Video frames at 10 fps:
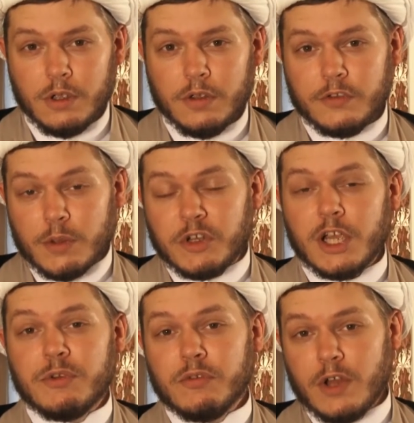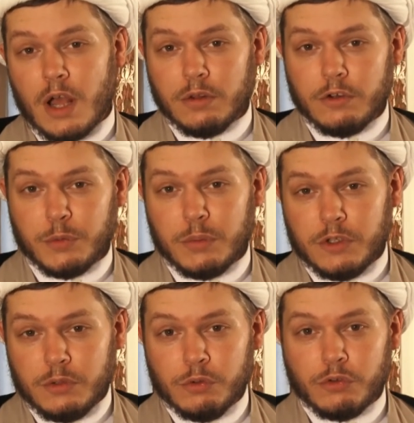Some types of knowledge may be
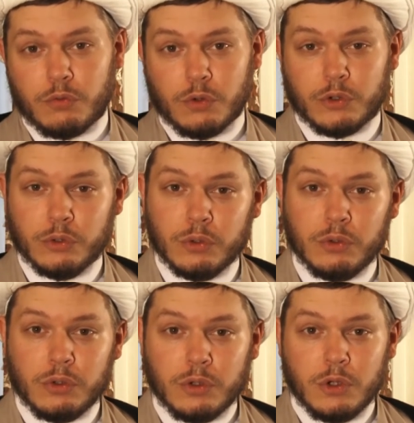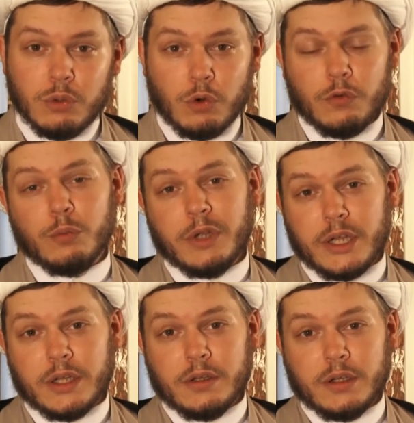used for good or for
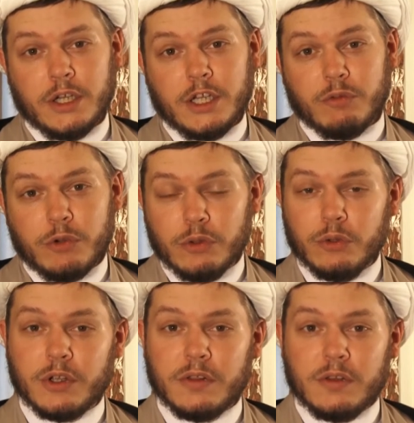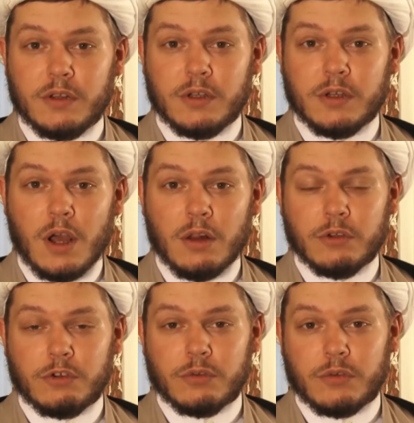bad. If we look at the
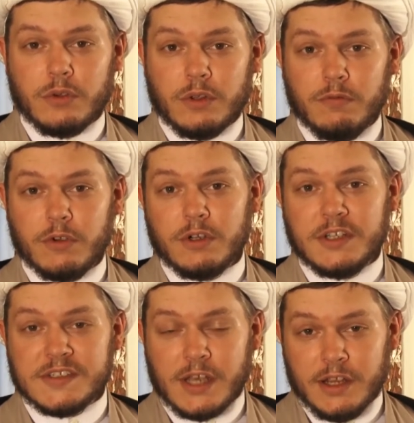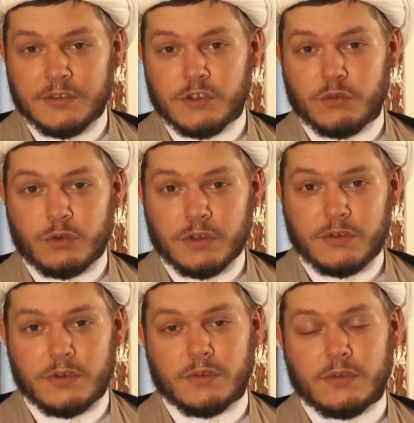knowledge of various sciences, for
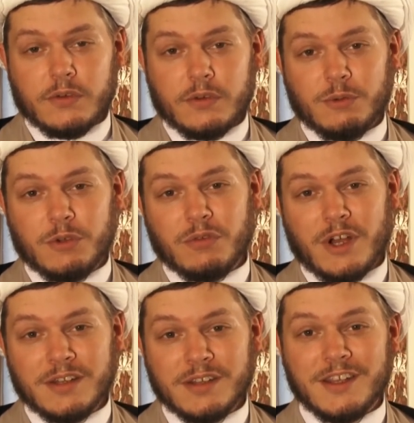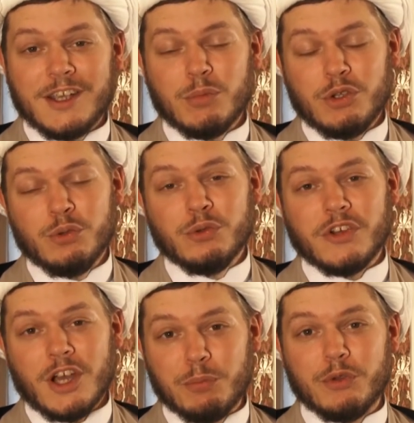instance, we find that they can be used
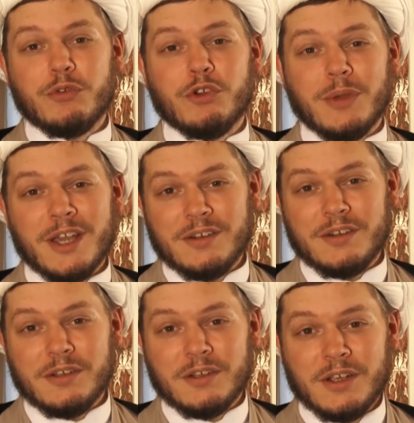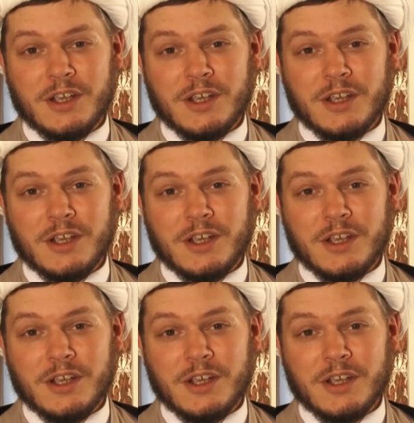to uplift humanity